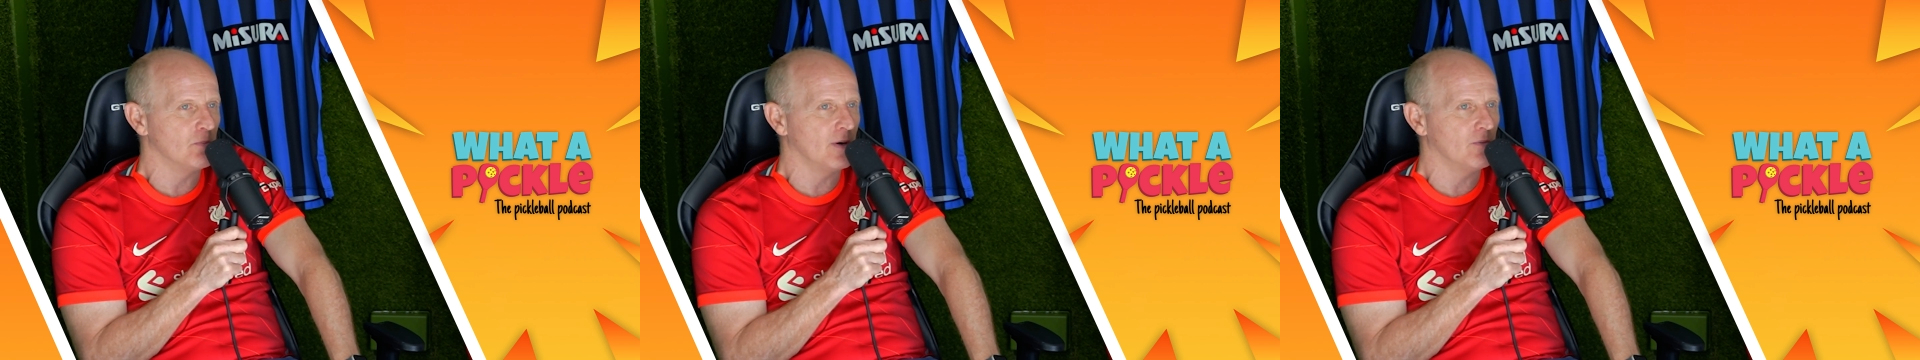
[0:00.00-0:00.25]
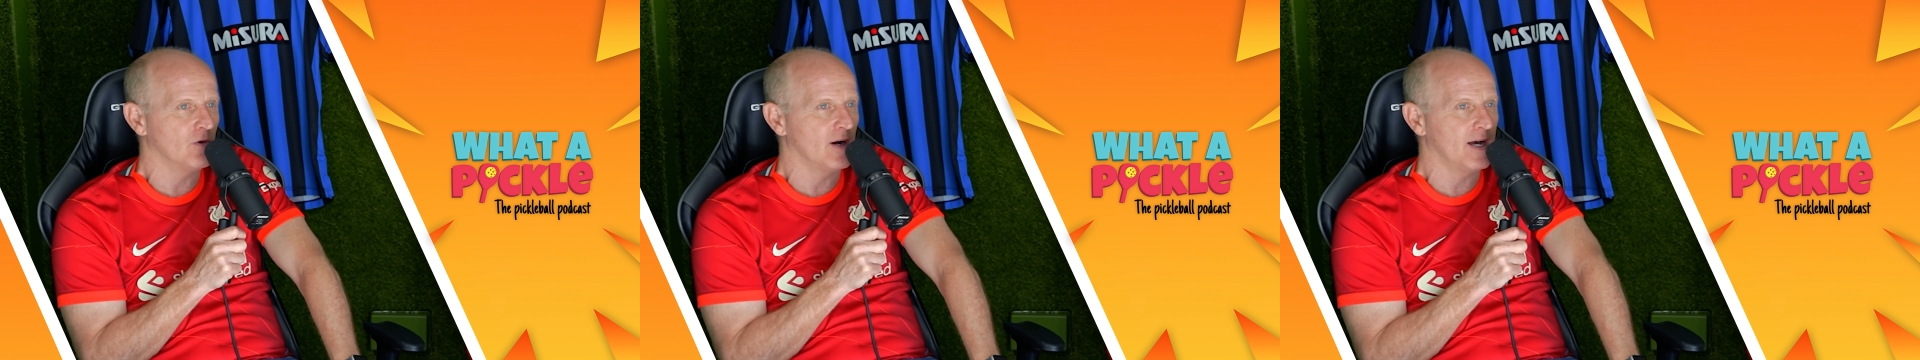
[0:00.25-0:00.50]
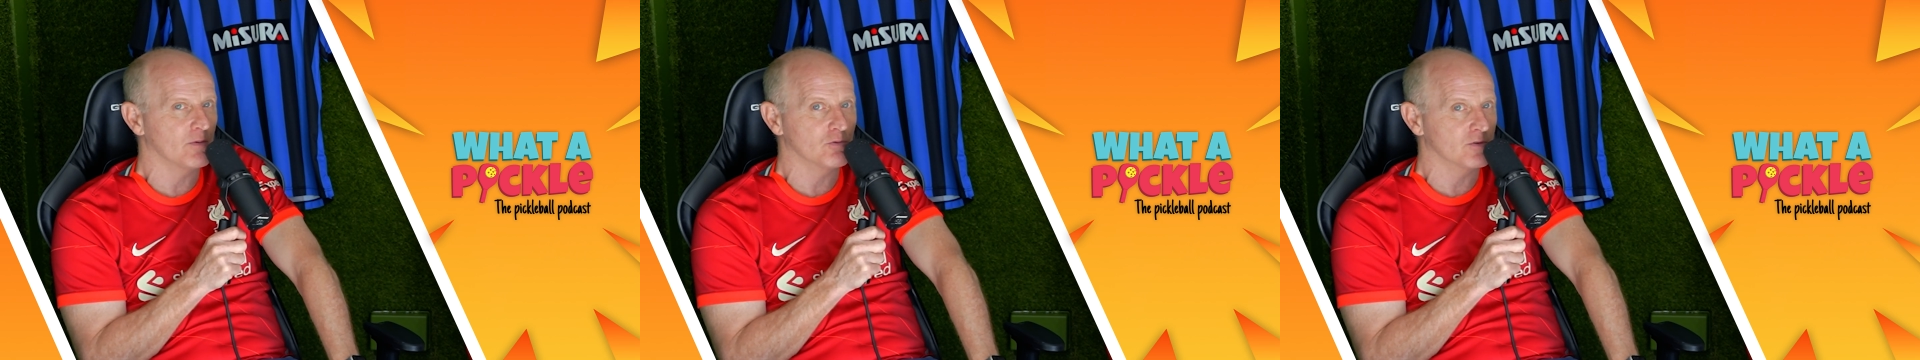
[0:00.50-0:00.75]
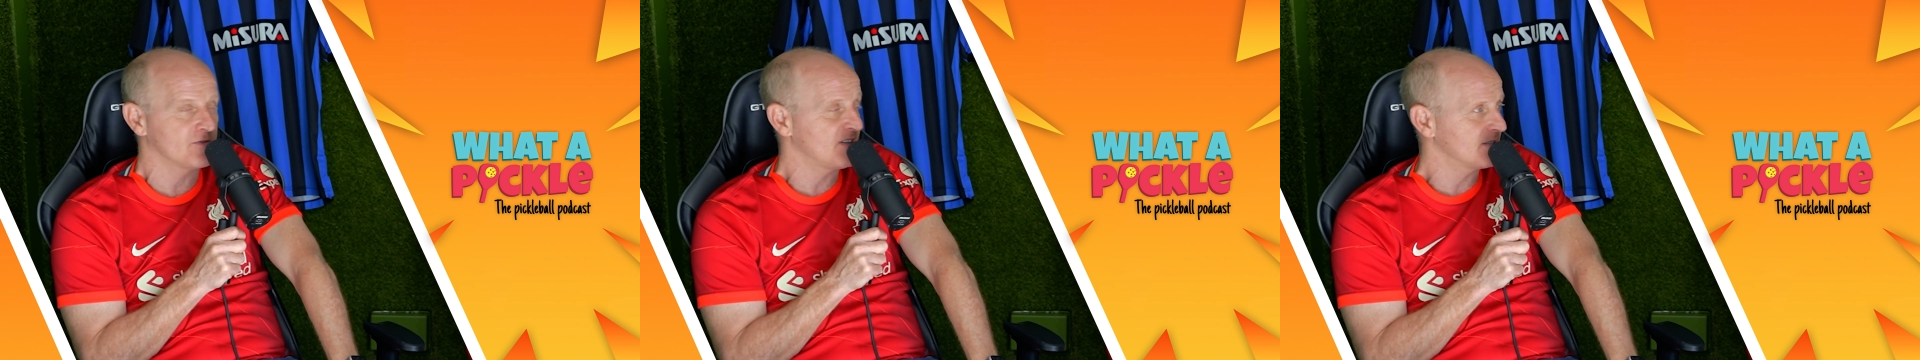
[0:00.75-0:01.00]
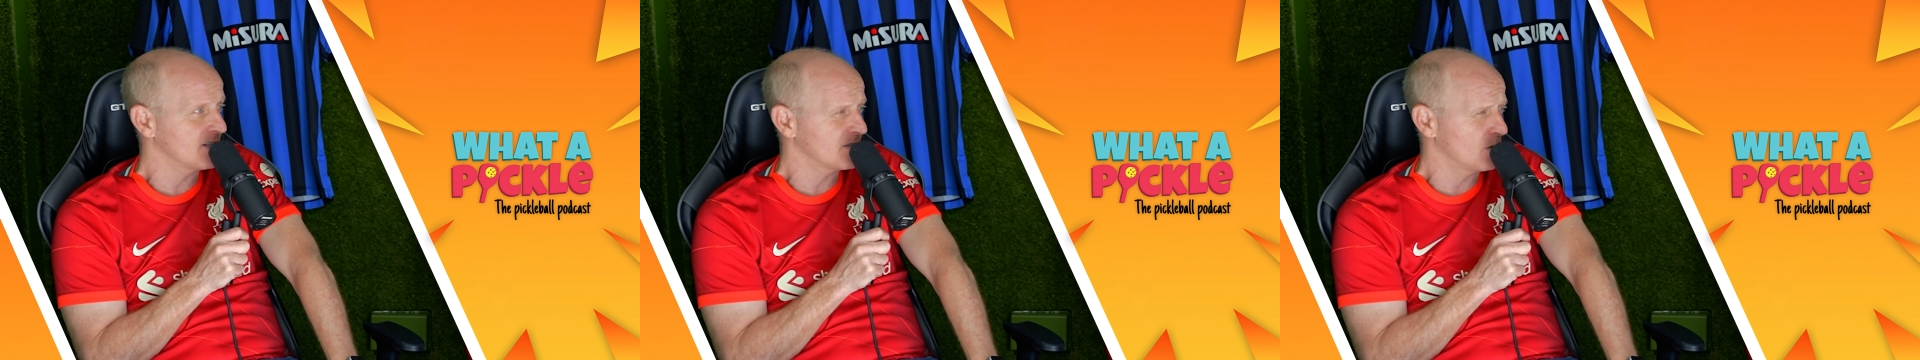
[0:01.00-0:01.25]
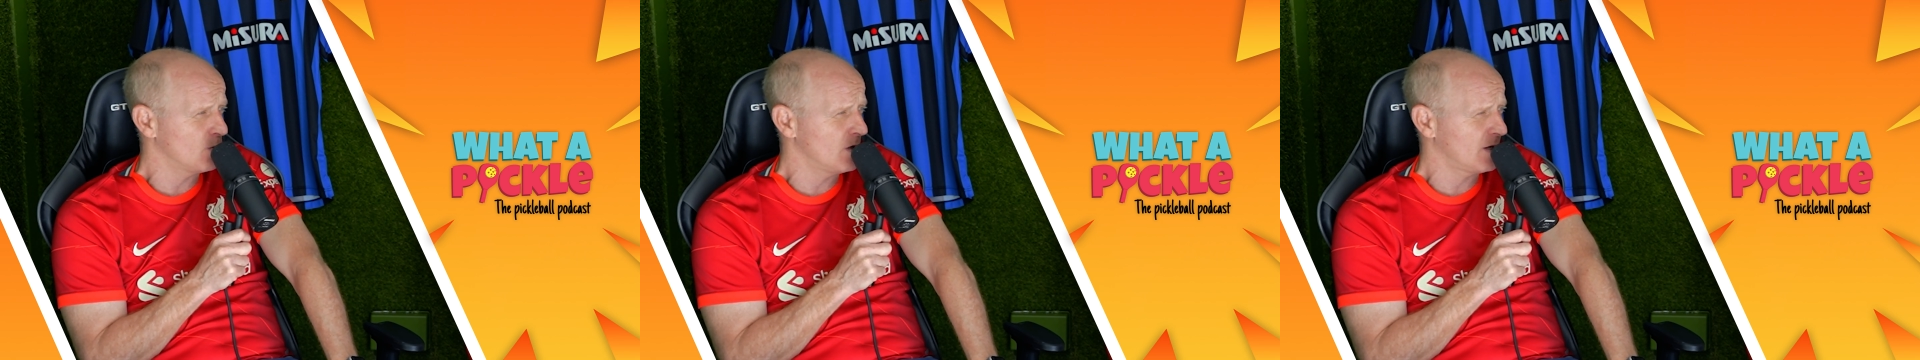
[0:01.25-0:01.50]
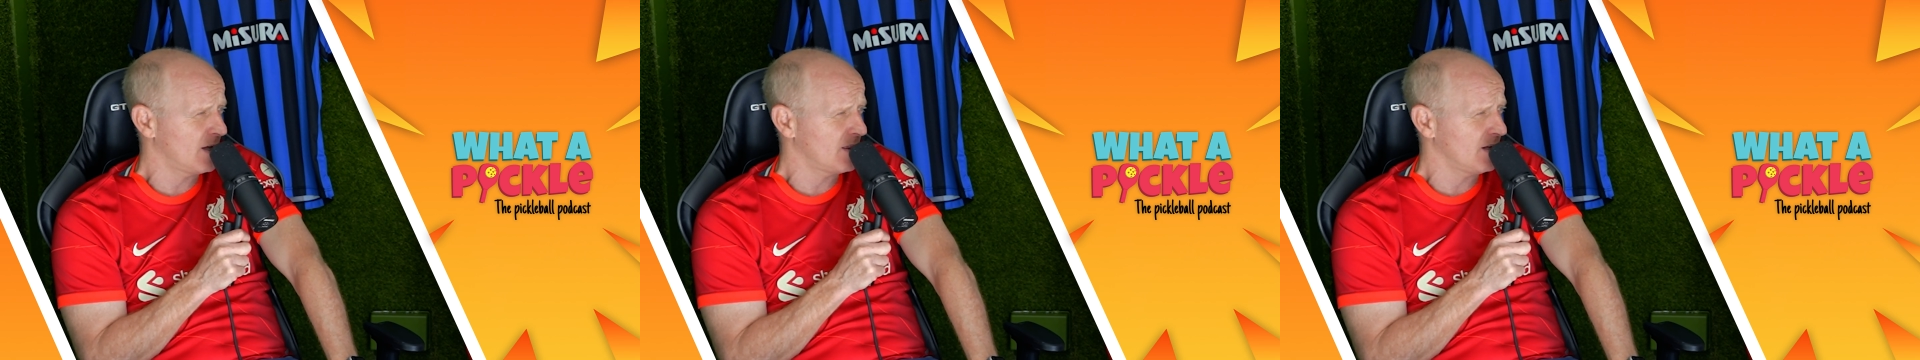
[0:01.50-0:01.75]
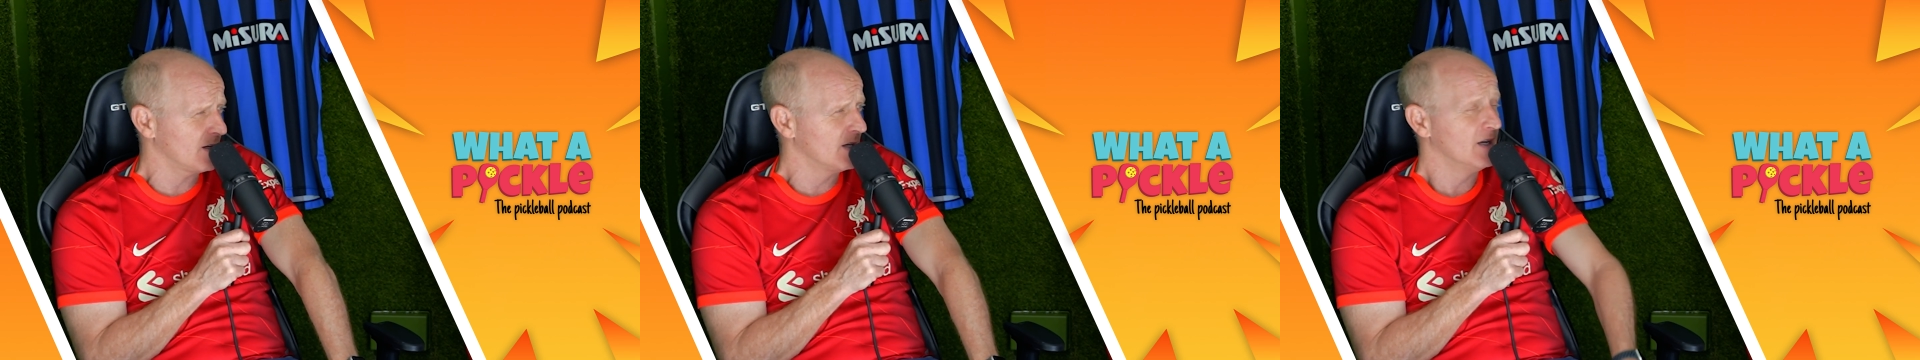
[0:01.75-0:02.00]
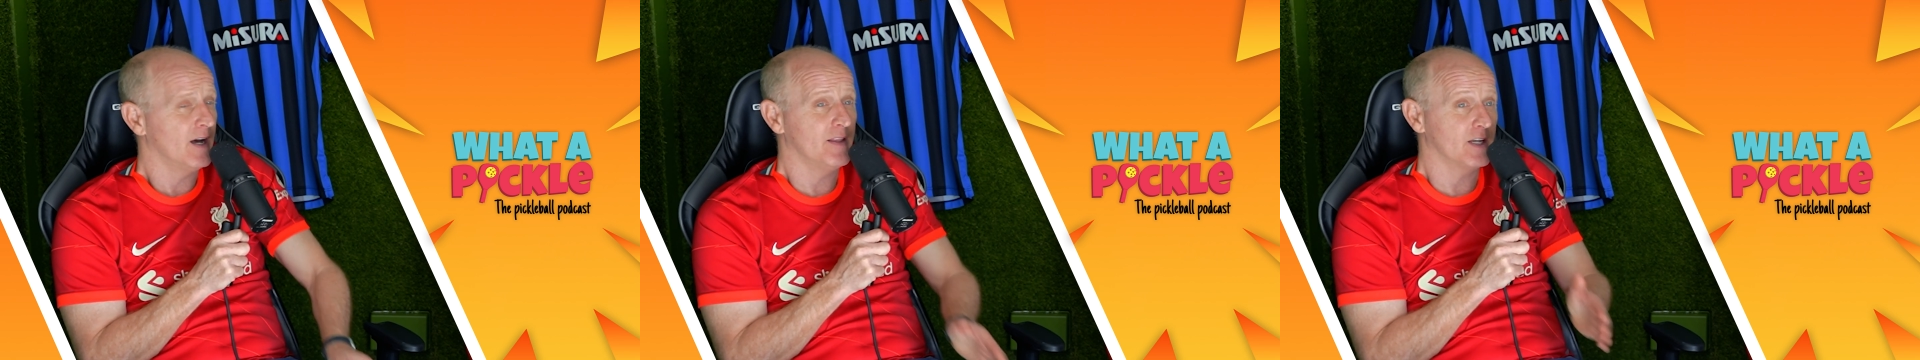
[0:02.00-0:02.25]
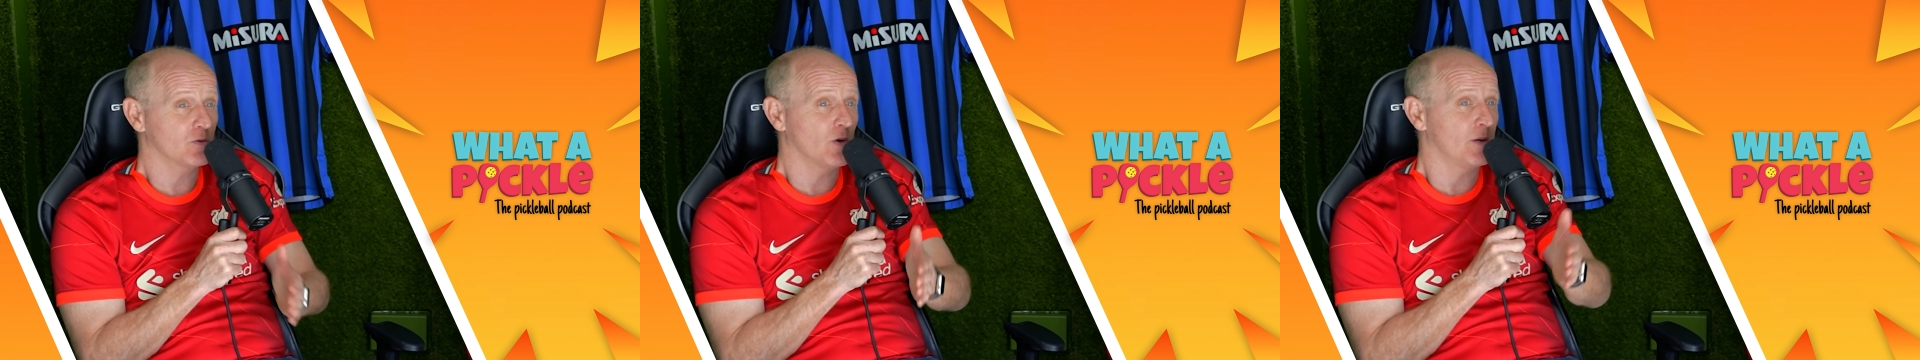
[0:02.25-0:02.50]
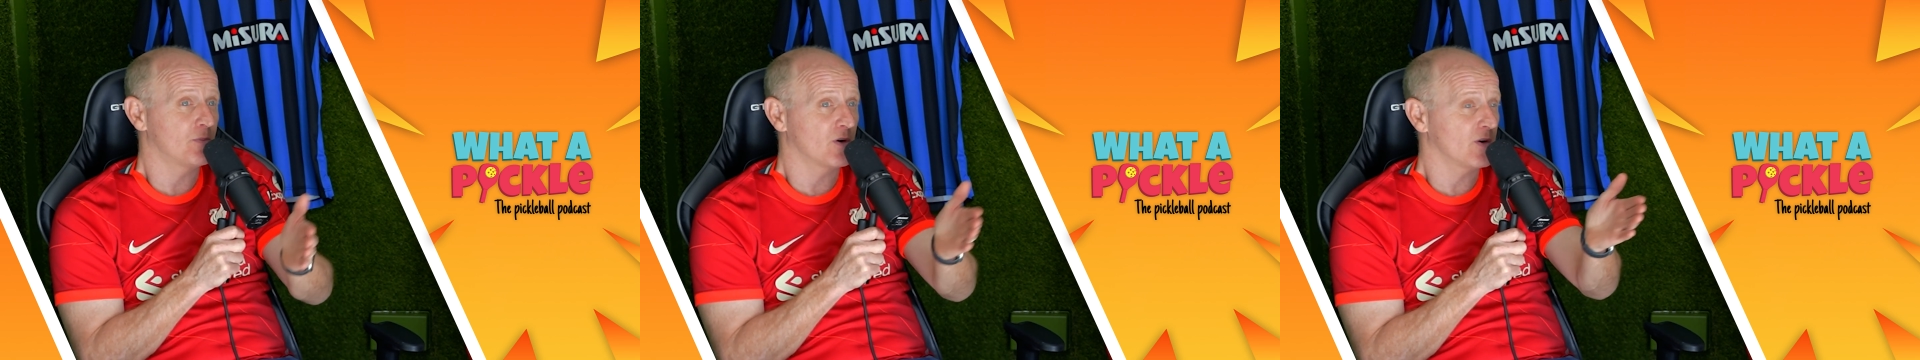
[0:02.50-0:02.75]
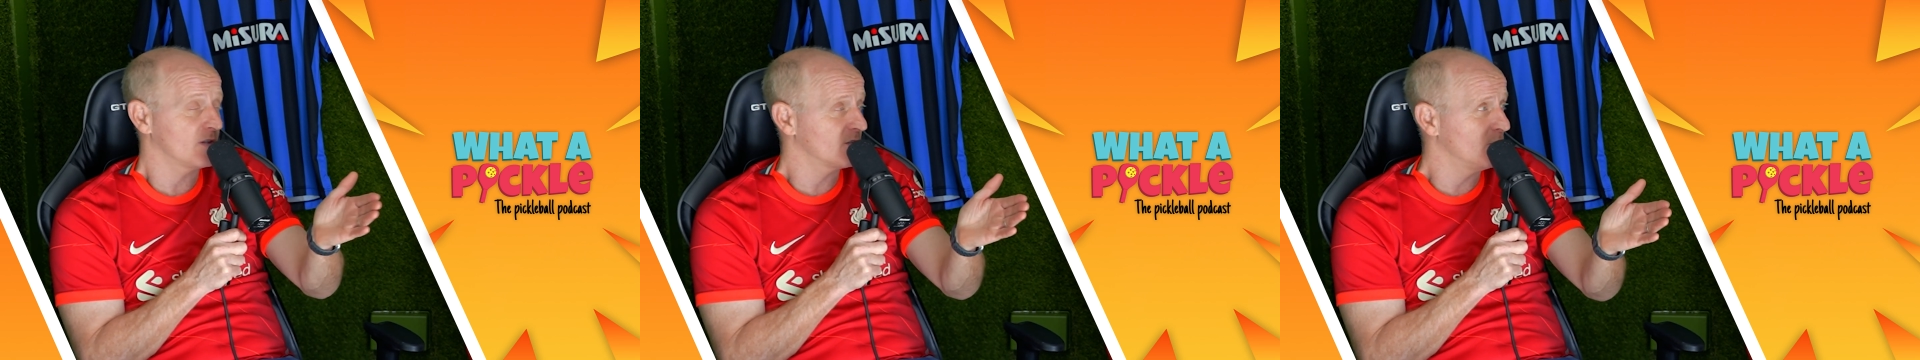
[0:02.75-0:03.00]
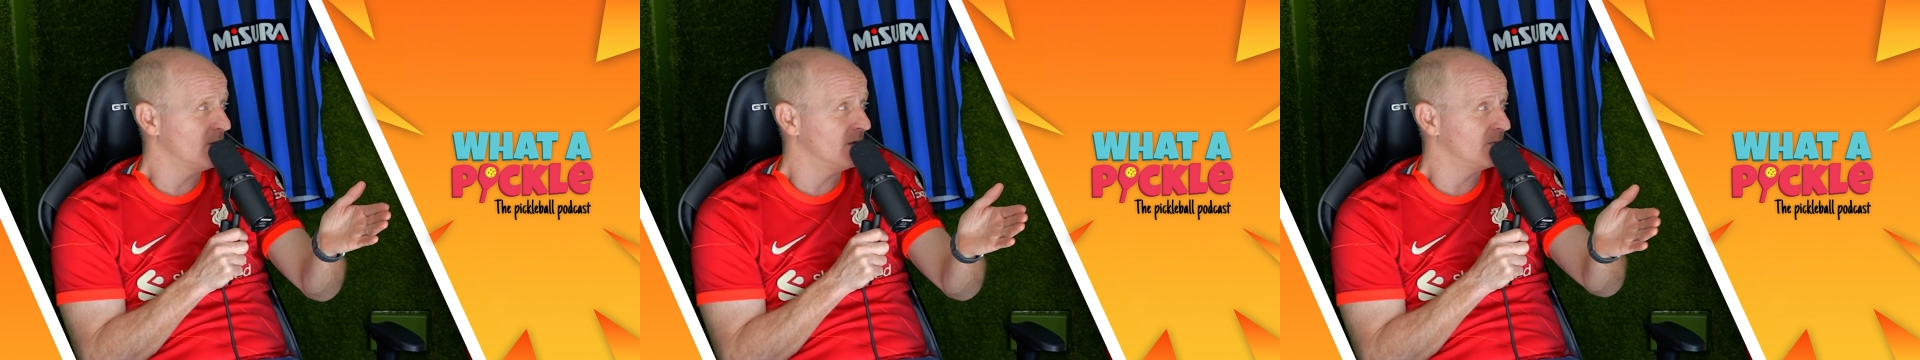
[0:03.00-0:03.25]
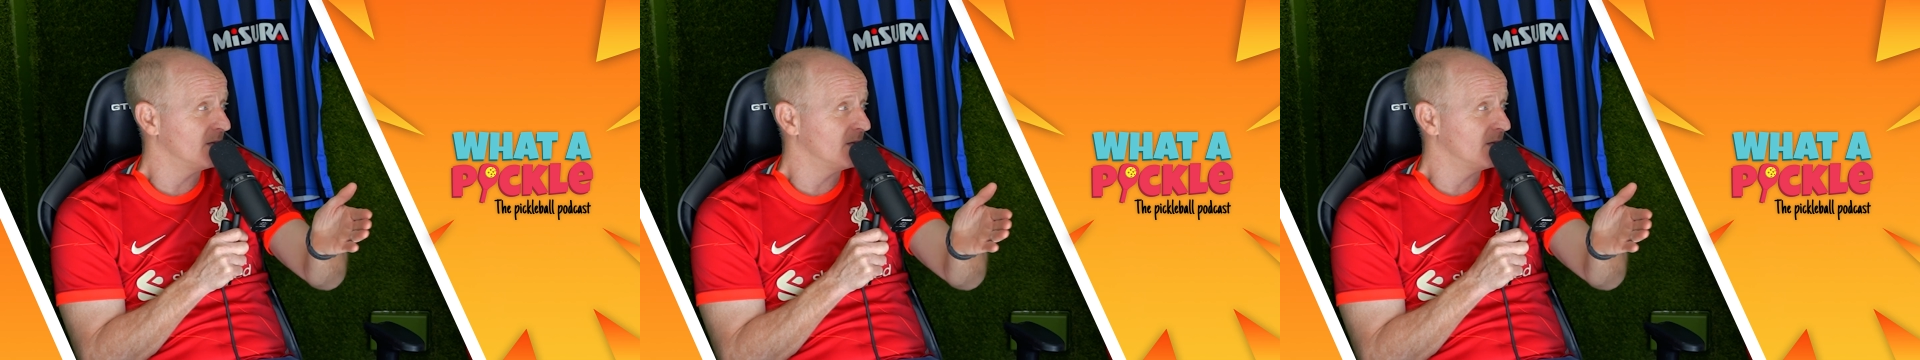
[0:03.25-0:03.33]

but what I had was a fantastic work ethic, and that's why he progressed so well.